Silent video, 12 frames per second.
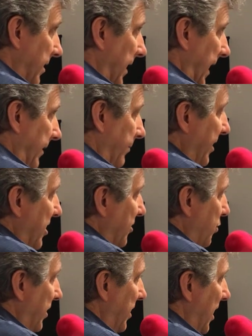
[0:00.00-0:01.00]
And
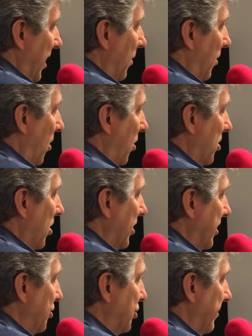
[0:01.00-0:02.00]
because when all
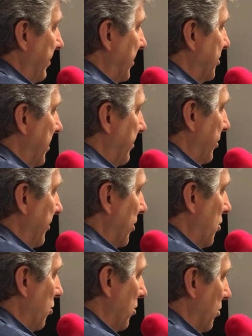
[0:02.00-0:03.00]
guardianship ends up with a
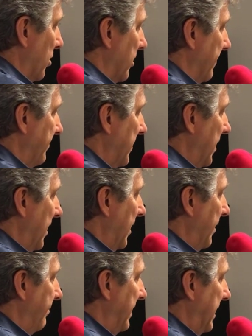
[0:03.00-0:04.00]
court order,
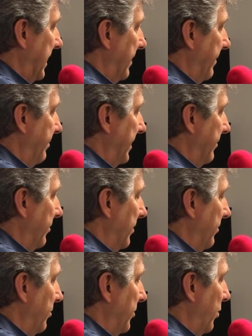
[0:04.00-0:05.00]
meaning, but
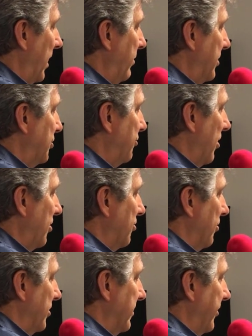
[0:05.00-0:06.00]
with the way we
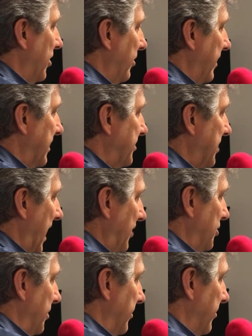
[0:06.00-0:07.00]
structure it is if you go to that
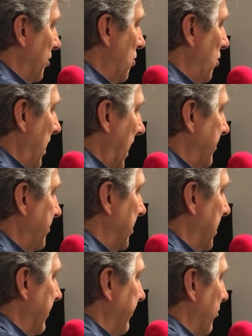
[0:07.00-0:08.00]
statute, the court has to
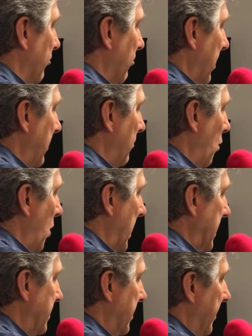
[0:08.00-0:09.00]
give great
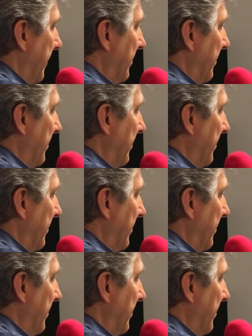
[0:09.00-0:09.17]
weight